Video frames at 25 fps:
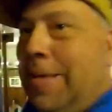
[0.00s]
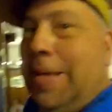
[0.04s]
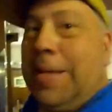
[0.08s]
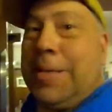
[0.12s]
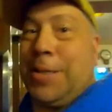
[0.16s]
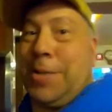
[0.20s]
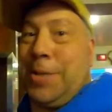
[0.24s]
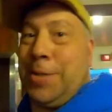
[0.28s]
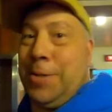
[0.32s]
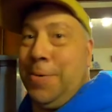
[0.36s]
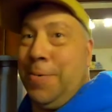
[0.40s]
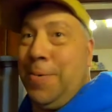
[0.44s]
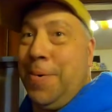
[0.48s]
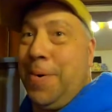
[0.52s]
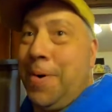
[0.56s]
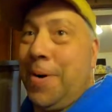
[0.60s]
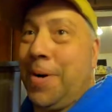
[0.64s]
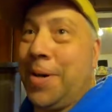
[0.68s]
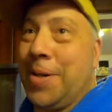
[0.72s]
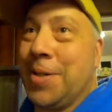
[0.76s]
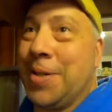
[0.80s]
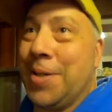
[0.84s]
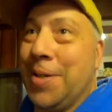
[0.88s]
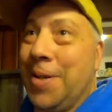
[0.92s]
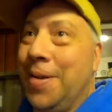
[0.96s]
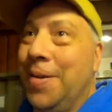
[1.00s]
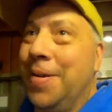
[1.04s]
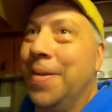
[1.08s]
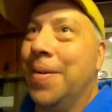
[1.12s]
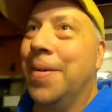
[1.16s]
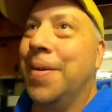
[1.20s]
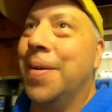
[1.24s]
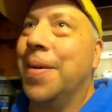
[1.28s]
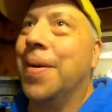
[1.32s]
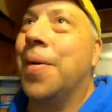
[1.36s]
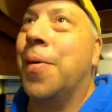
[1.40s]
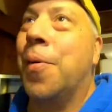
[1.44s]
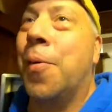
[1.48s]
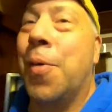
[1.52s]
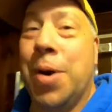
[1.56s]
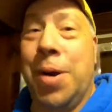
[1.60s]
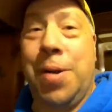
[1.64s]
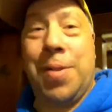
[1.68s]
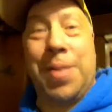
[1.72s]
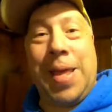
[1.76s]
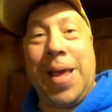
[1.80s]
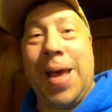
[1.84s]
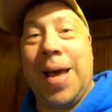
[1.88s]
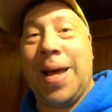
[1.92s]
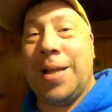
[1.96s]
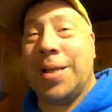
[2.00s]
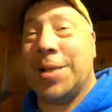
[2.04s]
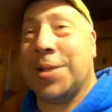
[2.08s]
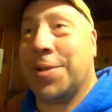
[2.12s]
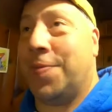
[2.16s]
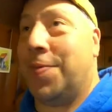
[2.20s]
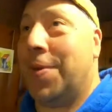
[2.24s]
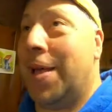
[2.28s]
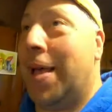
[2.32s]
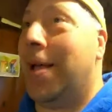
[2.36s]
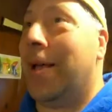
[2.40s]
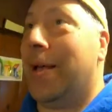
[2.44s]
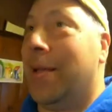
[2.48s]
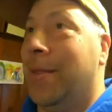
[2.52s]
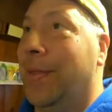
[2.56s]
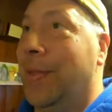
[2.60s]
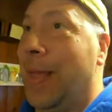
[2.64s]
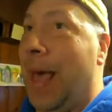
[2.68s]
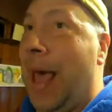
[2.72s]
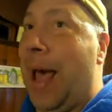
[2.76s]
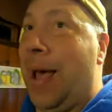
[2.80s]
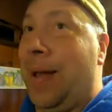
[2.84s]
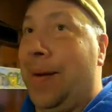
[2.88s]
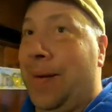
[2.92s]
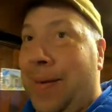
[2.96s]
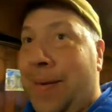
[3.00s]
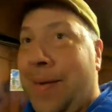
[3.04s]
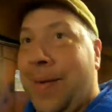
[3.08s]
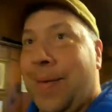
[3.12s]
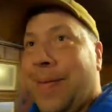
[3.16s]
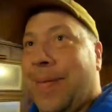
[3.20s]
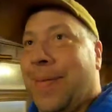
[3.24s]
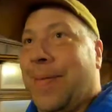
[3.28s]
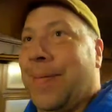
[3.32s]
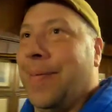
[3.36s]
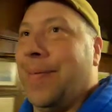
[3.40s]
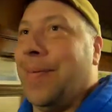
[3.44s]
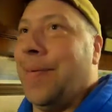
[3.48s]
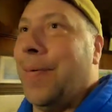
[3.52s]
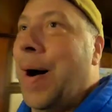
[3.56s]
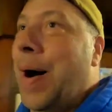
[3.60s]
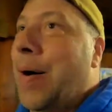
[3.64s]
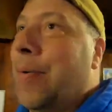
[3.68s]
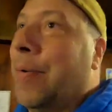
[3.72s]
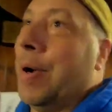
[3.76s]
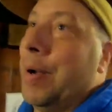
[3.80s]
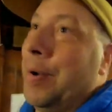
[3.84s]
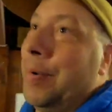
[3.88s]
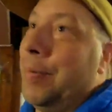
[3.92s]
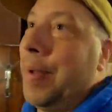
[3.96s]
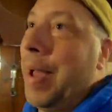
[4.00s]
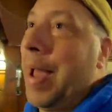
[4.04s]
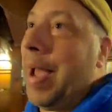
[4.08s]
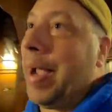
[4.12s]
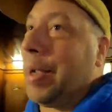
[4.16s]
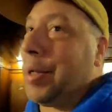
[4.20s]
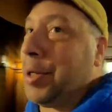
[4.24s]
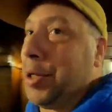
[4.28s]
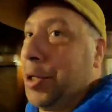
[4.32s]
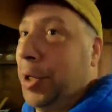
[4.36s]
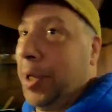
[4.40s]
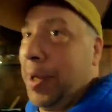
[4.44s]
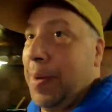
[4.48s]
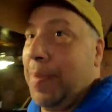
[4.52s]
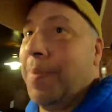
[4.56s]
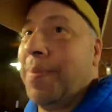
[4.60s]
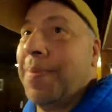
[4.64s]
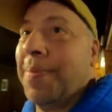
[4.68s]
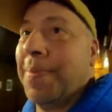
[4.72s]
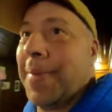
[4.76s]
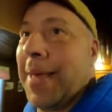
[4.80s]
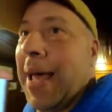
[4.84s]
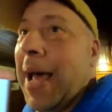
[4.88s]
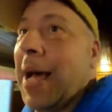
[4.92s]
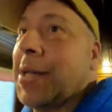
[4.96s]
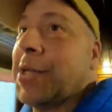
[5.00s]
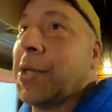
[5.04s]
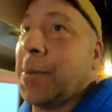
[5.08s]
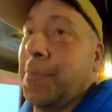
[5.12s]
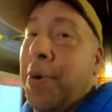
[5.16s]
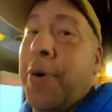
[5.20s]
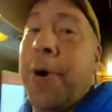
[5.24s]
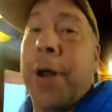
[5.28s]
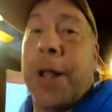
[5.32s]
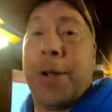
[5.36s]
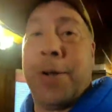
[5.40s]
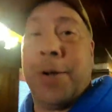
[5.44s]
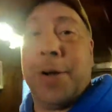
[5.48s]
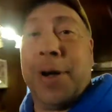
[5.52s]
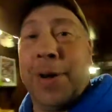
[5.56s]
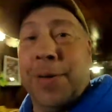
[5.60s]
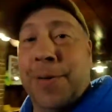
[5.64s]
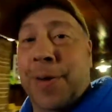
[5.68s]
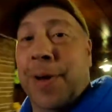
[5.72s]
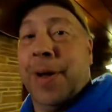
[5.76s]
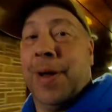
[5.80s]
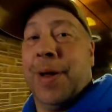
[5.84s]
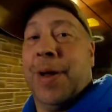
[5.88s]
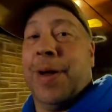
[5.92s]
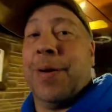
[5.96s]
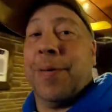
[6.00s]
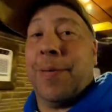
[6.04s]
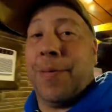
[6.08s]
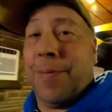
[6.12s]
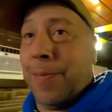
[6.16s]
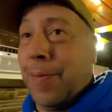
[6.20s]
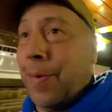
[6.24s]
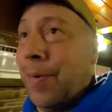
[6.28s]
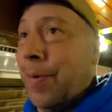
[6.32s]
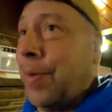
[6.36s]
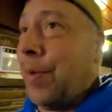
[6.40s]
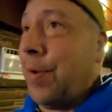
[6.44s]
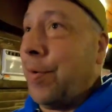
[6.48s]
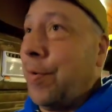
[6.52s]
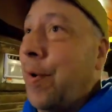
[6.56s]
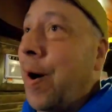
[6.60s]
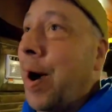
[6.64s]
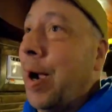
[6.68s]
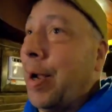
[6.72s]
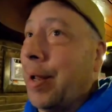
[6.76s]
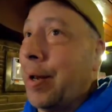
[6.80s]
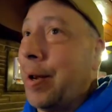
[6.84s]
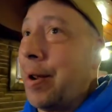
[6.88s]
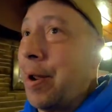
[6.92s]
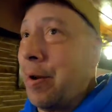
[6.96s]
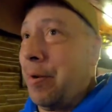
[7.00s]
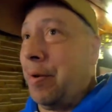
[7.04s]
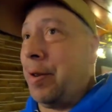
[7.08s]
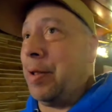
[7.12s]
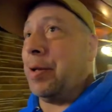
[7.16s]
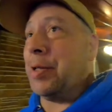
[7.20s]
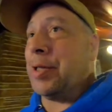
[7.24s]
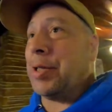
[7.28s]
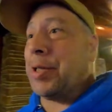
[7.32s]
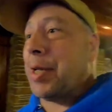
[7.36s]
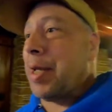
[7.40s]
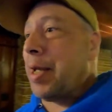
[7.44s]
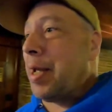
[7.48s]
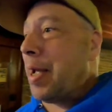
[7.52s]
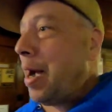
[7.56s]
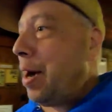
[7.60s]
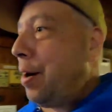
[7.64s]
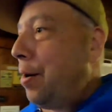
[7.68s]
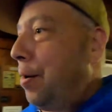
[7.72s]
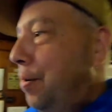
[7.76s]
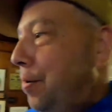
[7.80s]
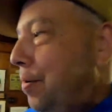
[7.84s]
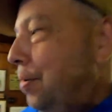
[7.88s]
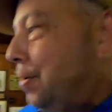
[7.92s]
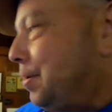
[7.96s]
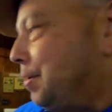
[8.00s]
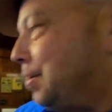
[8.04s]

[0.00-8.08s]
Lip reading: It still works. What are the odds of that? Well, actually, the odds are pretty good. When you walk in here and you see how,